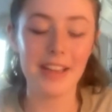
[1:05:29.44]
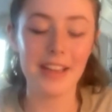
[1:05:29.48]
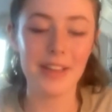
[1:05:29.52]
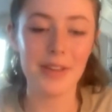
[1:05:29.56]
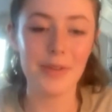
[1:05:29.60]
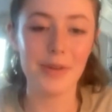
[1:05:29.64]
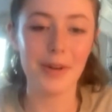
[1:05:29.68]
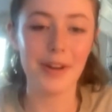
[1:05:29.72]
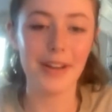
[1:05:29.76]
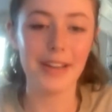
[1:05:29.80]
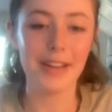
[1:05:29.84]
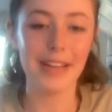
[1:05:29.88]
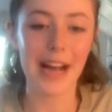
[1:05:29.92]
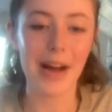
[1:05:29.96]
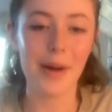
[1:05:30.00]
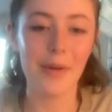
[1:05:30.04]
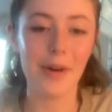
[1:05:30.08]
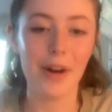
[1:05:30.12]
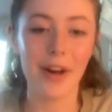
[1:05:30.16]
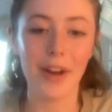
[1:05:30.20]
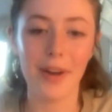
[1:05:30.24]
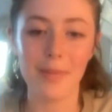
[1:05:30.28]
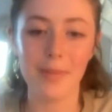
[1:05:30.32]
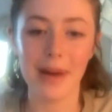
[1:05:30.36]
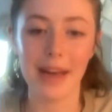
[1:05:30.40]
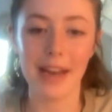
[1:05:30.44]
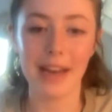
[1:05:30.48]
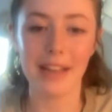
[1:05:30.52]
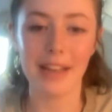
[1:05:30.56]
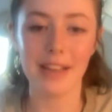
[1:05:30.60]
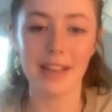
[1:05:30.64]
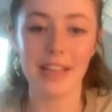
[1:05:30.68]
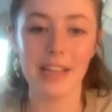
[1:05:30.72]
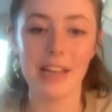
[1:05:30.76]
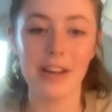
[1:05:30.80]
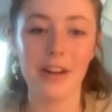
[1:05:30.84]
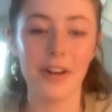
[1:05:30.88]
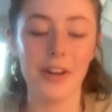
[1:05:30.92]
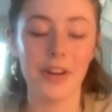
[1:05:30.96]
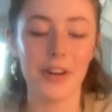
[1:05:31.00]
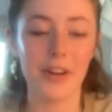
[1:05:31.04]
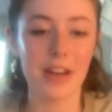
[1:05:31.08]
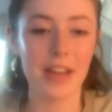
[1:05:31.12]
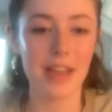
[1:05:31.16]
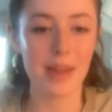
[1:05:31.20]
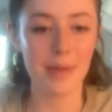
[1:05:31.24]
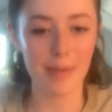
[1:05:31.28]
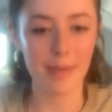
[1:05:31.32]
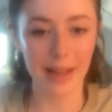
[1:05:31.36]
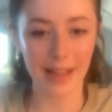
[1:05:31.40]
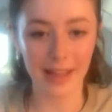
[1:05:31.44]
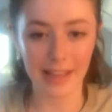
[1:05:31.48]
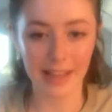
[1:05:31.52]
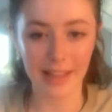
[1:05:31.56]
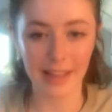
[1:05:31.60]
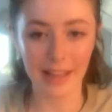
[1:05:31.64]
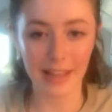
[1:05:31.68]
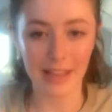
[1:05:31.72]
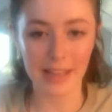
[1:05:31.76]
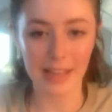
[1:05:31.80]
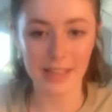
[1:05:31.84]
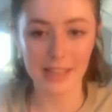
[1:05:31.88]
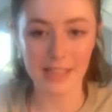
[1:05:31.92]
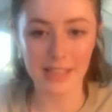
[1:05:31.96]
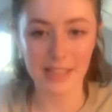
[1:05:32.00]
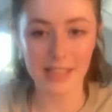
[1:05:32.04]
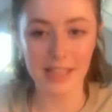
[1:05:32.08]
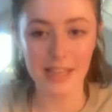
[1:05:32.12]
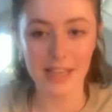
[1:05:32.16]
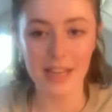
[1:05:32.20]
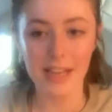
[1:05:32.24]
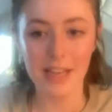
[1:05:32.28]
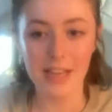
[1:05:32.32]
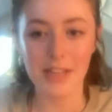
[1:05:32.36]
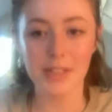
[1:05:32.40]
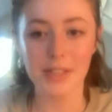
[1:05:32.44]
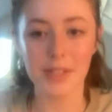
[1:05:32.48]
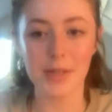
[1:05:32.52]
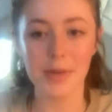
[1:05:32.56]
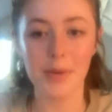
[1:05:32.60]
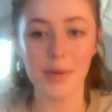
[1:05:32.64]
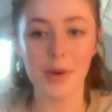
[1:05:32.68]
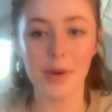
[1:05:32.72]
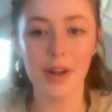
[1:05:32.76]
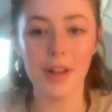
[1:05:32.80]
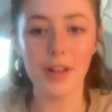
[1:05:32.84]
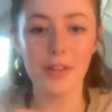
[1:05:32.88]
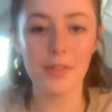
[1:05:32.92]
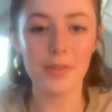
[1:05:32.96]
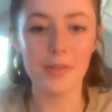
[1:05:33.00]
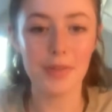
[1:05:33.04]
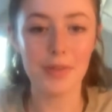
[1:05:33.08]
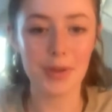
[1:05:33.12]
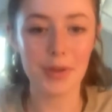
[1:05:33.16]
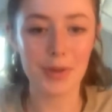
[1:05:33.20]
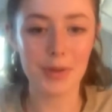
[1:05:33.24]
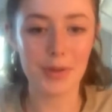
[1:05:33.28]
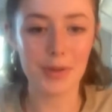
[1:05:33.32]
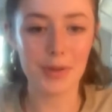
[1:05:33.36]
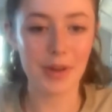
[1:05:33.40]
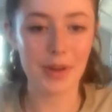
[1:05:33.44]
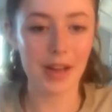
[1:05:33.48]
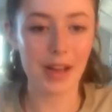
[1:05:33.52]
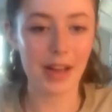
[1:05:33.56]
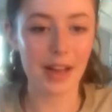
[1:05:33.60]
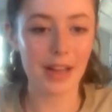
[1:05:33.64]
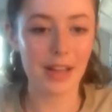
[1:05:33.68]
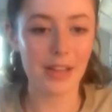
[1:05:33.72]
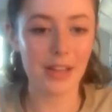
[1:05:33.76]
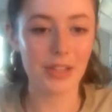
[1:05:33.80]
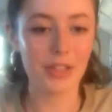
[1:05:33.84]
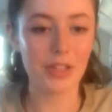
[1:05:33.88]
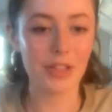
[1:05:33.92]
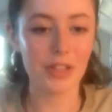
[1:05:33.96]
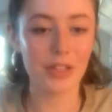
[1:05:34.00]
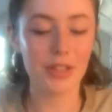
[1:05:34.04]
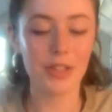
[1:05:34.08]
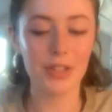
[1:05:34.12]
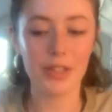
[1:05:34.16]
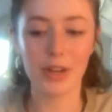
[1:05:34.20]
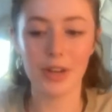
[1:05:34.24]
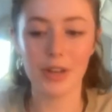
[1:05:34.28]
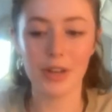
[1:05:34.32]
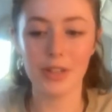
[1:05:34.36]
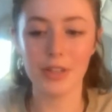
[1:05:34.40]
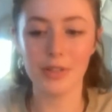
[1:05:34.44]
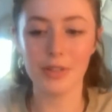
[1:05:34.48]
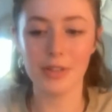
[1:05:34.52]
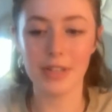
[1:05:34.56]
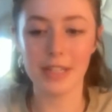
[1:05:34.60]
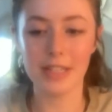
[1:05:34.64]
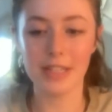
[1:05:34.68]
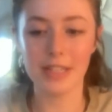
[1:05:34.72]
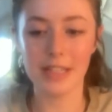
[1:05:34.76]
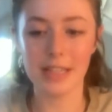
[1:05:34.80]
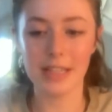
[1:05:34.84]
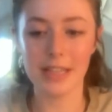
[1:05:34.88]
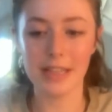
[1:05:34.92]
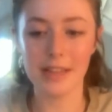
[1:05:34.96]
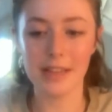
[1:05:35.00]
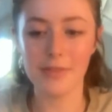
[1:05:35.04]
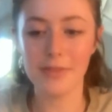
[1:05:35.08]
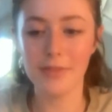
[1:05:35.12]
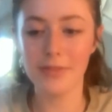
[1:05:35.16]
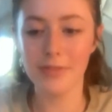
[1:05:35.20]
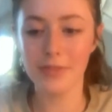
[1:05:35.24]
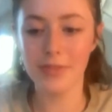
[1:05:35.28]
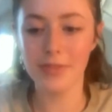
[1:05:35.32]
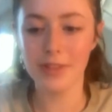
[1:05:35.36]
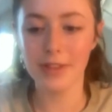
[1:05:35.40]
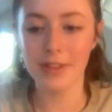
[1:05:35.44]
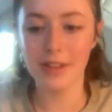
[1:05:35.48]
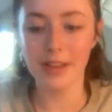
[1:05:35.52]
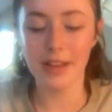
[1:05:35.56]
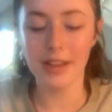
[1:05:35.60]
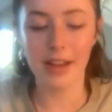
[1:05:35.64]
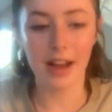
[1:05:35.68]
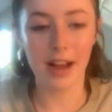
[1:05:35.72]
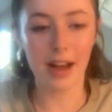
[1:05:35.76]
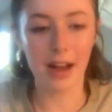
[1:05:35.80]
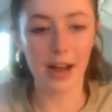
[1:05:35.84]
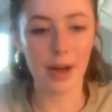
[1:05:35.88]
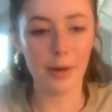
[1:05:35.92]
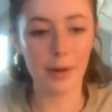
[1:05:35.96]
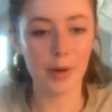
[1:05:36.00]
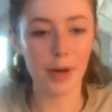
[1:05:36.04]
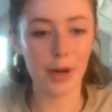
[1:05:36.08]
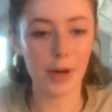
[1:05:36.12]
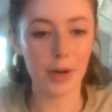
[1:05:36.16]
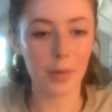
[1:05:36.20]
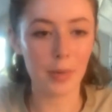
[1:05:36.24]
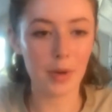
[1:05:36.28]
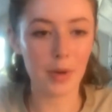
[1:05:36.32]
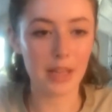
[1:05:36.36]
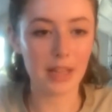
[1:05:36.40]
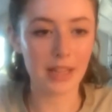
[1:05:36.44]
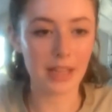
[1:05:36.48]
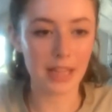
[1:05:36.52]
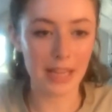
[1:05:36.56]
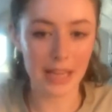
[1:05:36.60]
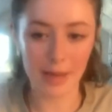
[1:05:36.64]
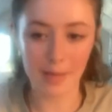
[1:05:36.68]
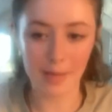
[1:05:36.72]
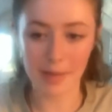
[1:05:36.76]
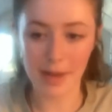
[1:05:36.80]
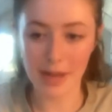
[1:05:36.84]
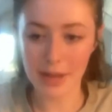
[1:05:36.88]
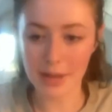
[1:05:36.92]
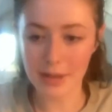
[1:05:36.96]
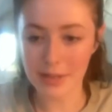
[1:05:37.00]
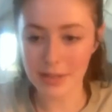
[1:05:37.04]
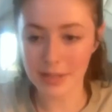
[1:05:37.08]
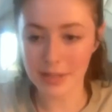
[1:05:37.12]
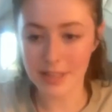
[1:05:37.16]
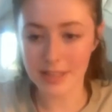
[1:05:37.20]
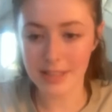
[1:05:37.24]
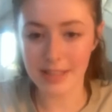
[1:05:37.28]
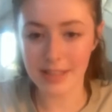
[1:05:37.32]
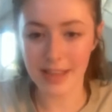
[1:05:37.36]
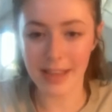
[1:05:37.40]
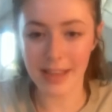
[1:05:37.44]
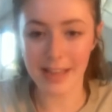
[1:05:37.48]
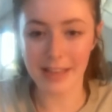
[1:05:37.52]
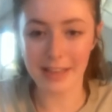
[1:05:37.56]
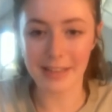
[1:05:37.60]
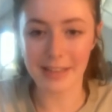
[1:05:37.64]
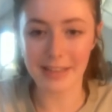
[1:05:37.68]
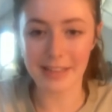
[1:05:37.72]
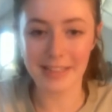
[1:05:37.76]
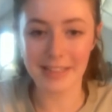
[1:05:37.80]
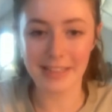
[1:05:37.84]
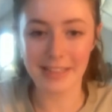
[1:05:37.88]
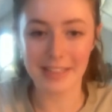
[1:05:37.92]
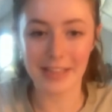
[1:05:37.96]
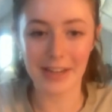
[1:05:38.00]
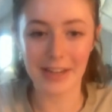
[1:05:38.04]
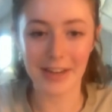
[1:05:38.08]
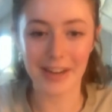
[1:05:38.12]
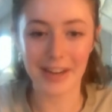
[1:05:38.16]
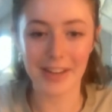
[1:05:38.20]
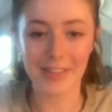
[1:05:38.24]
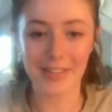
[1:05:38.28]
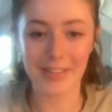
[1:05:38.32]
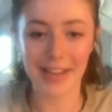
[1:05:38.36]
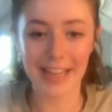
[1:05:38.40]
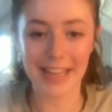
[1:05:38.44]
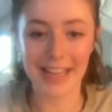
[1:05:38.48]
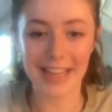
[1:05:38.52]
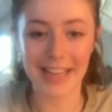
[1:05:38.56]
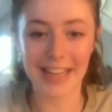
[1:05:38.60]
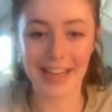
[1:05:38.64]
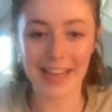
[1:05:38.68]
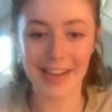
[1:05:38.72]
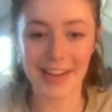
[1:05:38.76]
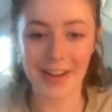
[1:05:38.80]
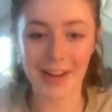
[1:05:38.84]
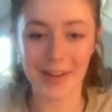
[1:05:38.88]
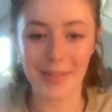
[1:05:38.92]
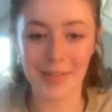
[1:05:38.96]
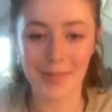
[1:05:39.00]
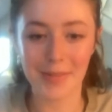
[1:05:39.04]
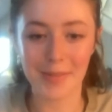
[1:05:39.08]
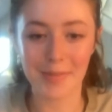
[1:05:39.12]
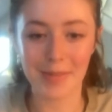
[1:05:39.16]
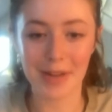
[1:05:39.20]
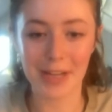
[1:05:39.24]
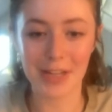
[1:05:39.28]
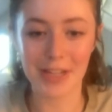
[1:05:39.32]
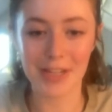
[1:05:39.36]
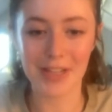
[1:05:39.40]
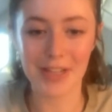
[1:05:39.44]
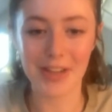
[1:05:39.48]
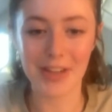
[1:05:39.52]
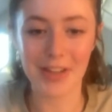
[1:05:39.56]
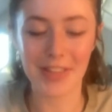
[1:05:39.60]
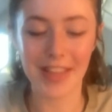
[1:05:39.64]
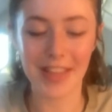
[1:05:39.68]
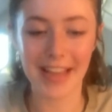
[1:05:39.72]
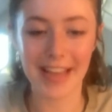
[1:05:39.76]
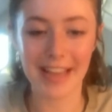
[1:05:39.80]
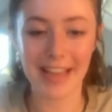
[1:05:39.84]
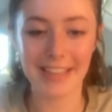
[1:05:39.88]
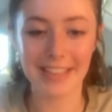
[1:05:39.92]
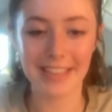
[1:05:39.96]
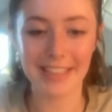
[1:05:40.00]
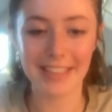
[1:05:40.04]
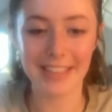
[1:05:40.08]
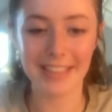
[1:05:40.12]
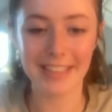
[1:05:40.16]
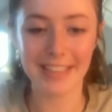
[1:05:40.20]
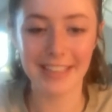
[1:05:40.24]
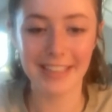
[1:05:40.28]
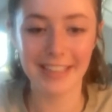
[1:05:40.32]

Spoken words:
you are now automatically on our emailing list. So all of you should start to receive our weekly emails. And Derek, if I could get a confirmation on that.